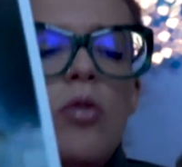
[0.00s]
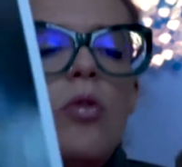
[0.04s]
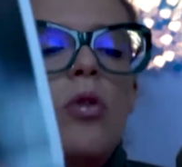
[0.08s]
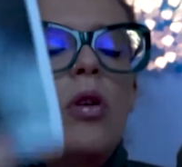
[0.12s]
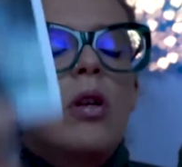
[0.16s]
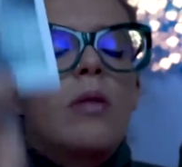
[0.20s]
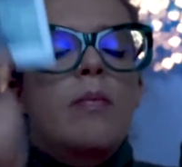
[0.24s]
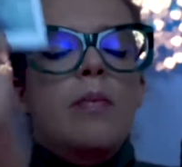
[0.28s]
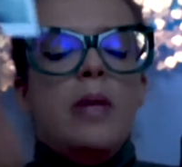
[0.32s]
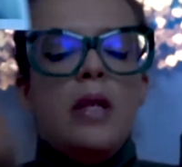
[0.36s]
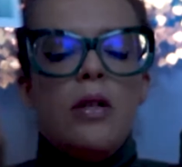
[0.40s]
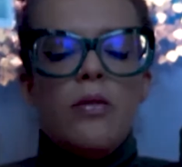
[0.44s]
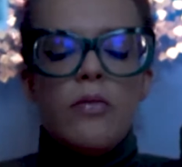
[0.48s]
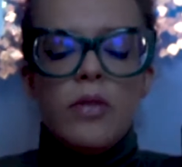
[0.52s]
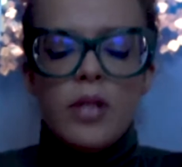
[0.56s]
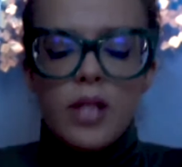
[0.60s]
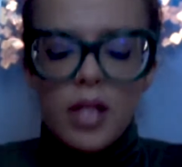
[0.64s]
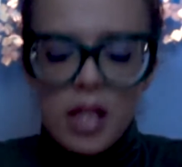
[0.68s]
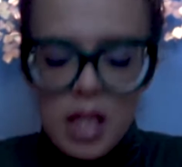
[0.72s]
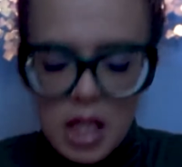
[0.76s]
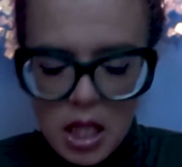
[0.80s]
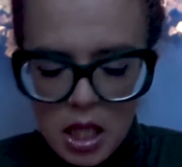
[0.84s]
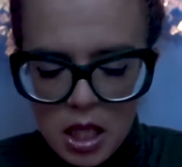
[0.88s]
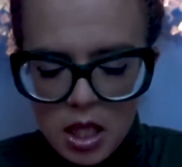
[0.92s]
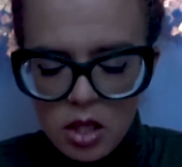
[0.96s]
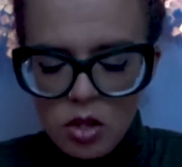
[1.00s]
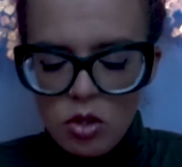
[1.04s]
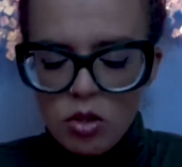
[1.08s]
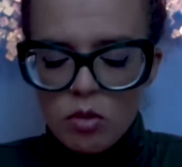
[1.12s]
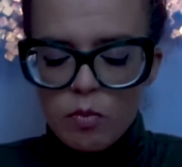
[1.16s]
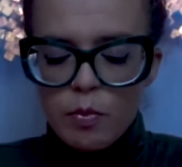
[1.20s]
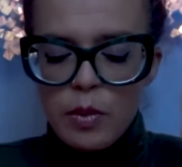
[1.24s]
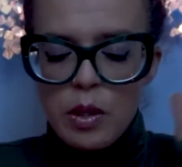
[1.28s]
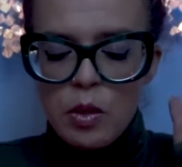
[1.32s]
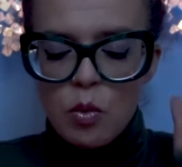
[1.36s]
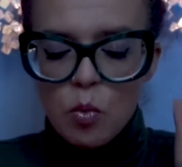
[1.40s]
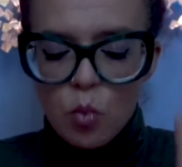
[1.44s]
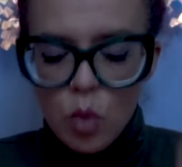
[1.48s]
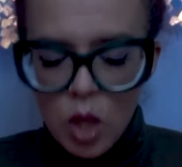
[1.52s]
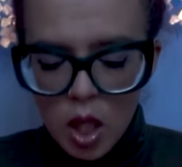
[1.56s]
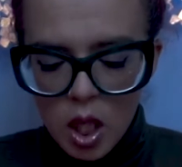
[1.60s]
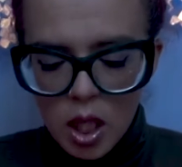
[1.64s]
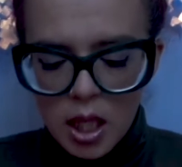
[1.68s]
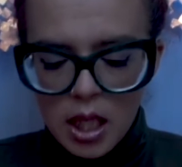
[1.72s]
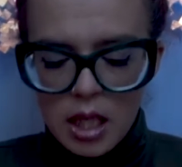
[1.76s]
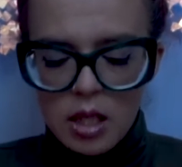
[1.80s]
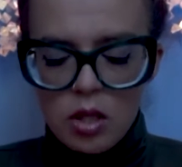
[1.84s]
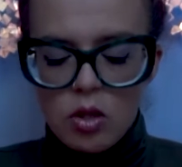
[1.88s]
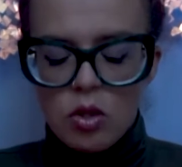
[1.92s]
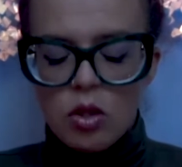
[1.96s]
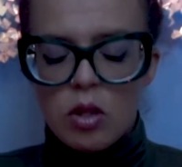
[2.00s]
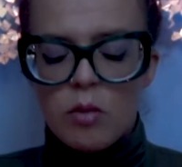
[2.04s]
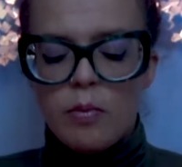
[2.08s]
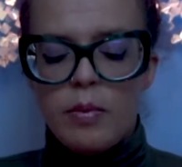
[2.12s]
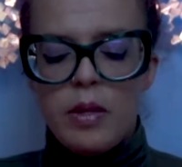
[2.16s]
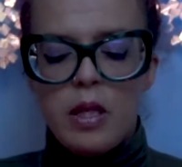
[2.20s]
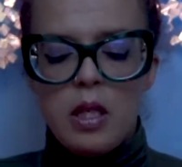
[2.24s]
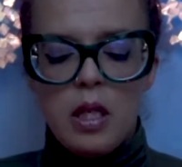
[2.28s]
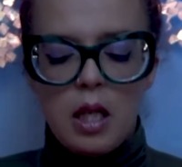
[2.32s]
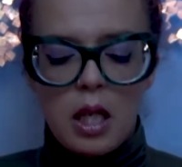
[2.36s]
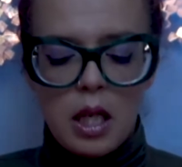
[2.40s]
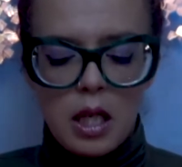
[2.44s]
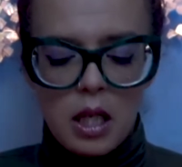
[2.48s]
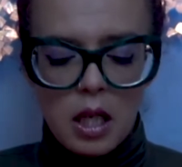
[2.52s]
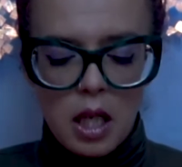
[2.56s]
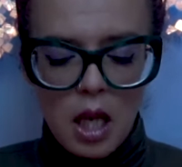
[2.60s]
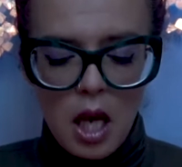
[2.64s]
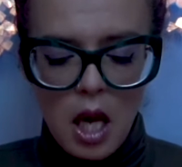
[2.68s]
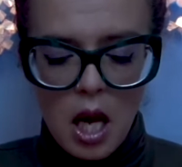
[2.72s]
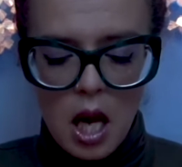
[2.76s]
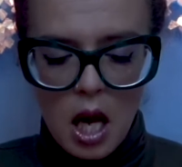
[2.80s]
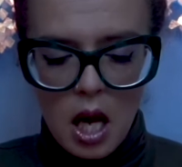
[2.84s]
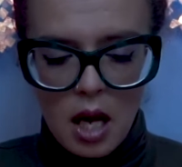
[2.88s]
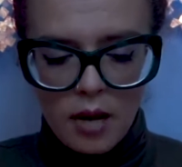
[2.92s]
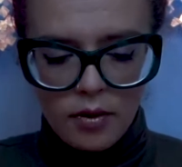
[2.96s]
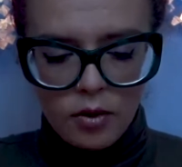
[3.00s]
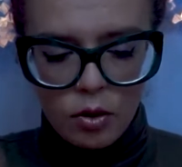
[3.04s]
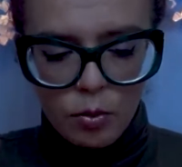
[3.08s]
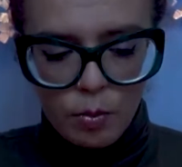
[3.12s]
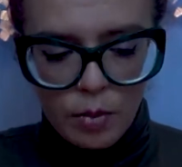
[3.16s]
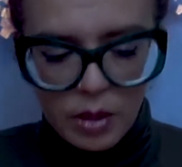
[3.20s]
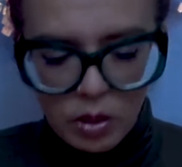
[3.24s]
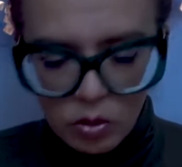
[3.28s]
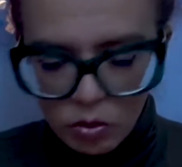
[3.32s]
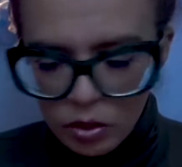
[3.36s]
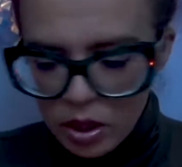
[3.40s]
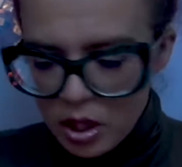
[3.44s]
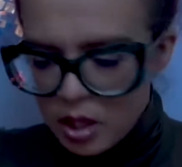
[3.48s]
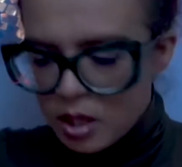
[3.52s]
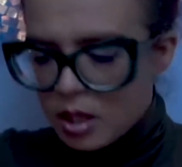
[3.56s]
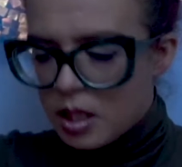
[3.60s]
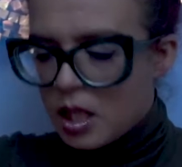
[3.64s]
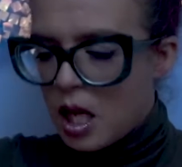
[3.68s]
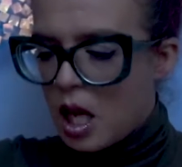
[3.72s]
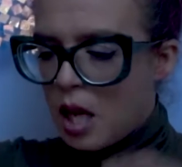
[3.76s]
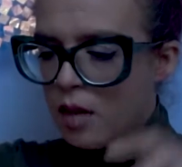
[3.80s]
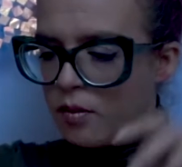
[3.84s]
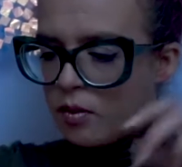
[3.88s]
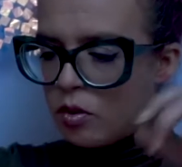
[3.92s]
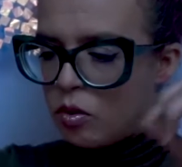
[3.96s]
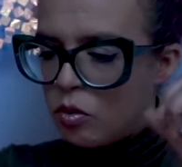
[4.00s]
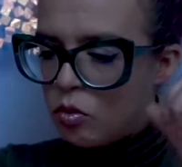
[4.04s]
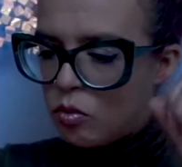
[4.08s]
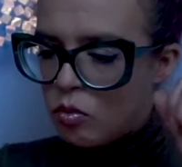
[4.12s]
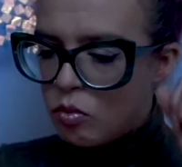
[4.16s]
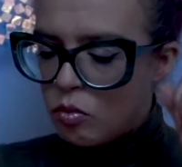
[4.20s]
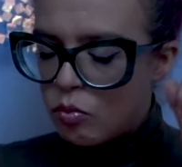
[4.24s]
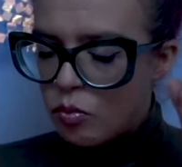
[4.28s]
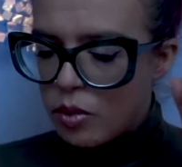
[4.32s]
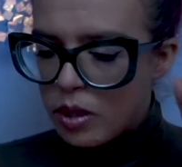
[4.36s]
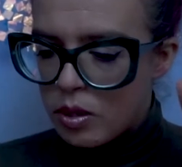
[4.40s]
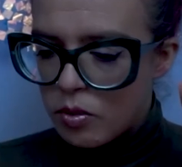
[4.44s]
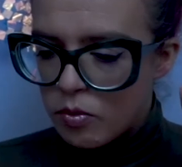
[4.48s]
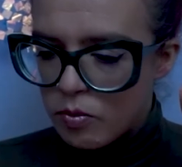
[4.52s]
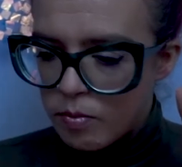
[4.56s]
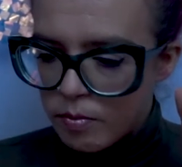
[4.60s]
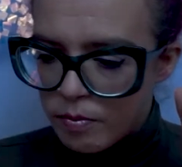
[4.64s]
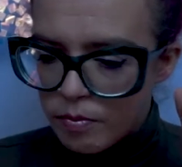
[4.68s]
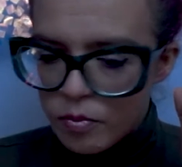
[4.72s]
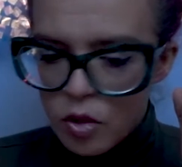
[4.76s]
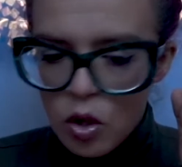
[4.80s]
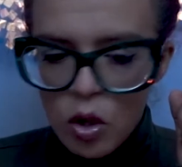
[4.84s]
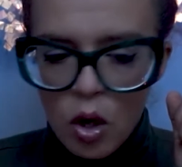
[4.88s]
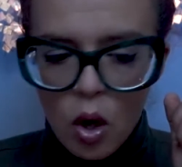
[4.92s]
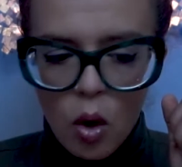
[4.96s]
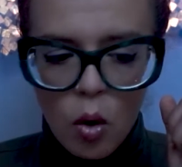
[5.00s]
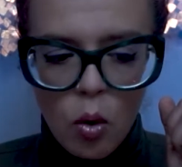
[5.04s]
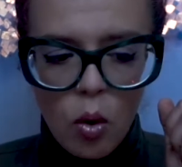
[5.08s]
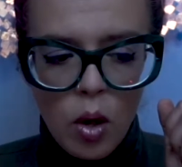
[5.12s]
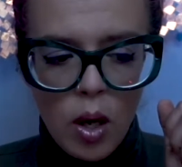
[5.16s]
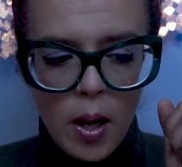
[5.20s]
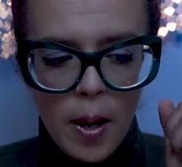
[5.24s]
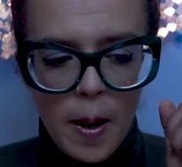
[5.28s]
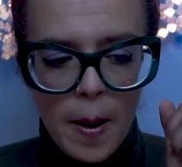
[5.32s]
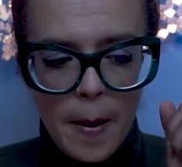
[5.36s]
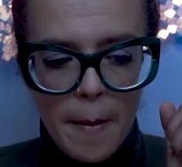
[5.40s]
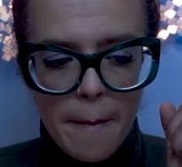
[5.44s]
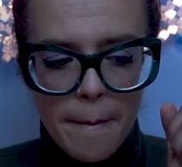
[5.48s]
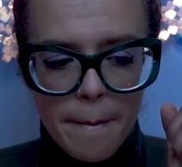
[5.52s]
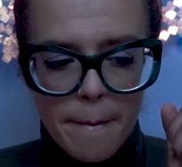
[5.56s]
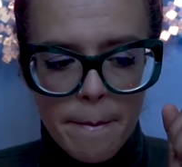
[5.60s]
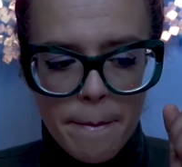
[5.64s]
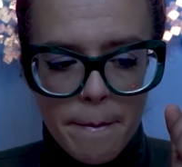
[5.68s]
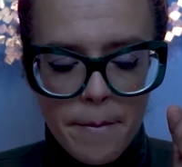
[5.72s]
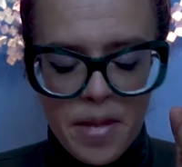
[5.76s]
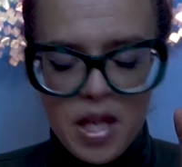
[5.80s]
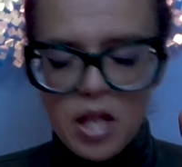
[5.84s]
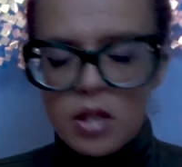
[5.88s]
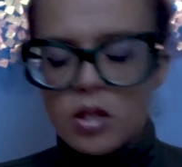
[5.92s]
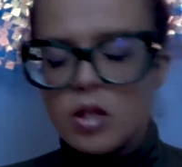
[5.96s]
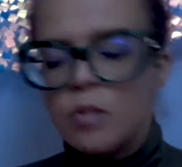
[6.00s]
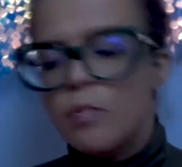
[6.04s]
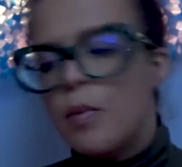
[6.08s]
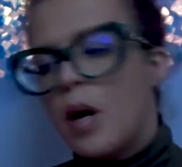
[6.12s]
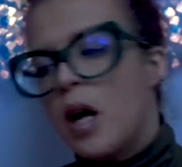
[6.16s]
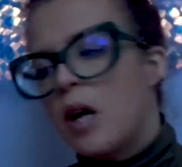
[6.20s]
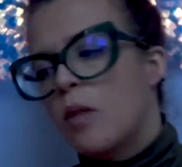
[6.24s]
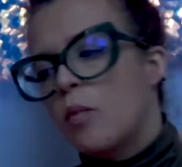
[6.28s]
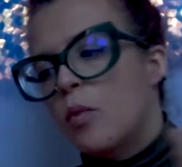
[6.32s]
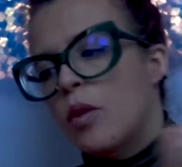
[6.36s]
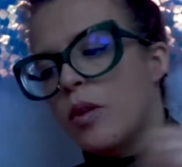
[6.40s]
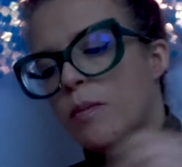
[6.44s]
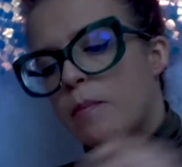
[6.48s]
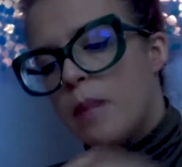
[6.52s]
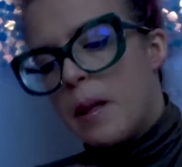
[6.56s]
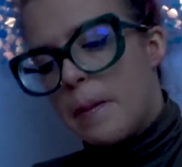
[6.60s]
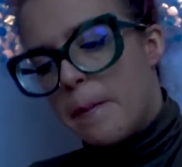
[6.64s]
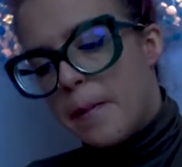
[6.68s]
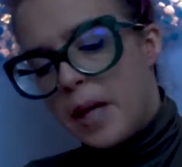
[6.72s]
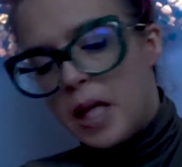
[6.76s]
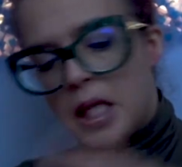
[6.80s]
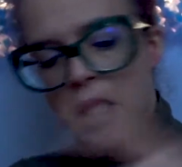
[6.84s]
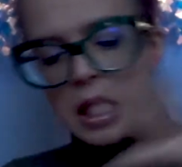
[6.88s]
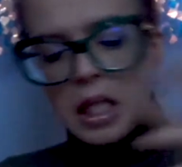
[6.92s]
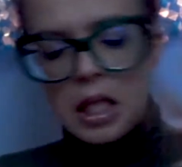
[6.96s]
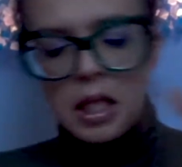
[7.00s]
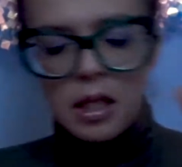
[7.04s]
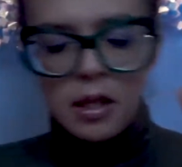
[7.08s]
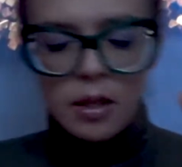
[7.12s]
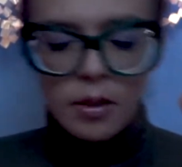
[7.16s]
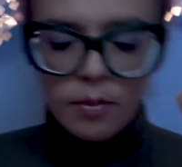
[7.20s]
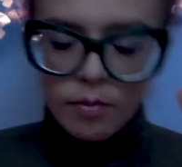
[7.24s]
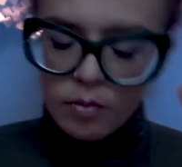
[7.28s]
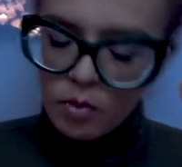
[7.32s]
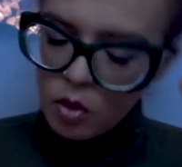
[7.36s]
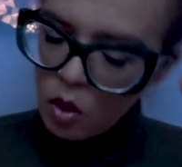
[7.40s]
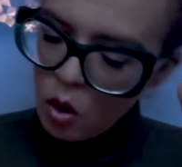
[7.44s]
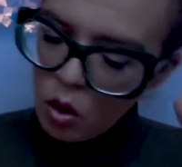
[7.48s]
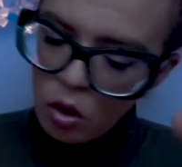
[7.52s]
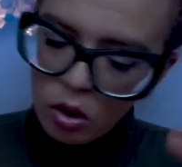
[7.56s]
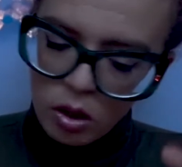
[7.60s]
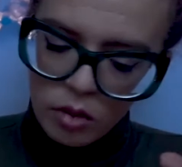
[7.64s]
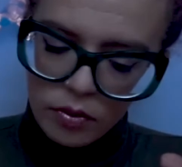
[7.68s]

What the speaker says: are being resilient, you're being working, you're being like, I have to build this, I have to be, you know, be smart with my money, and all